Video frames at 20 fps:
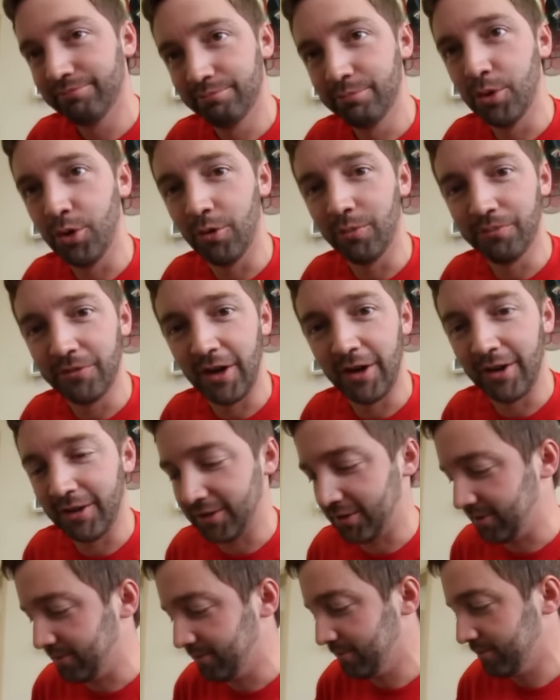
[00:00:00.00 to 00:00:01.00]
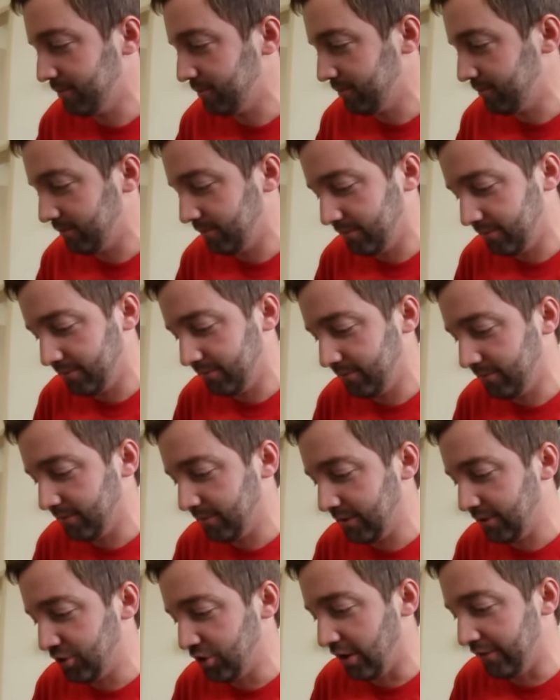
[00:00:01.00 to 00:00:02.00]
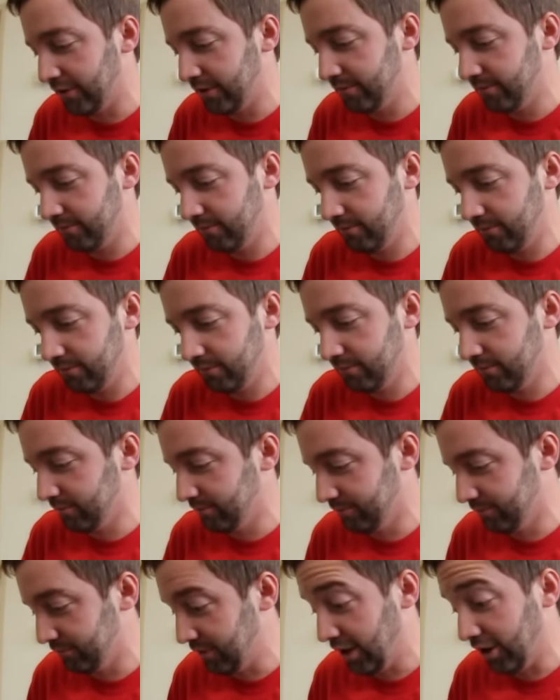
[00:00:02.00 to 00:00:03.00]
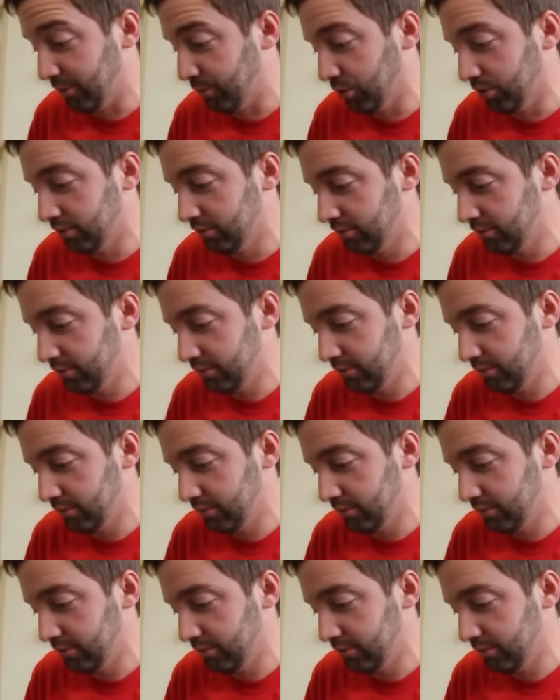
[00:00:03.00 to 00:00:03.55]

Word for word: Boom, there it is. Shove it. Terrible,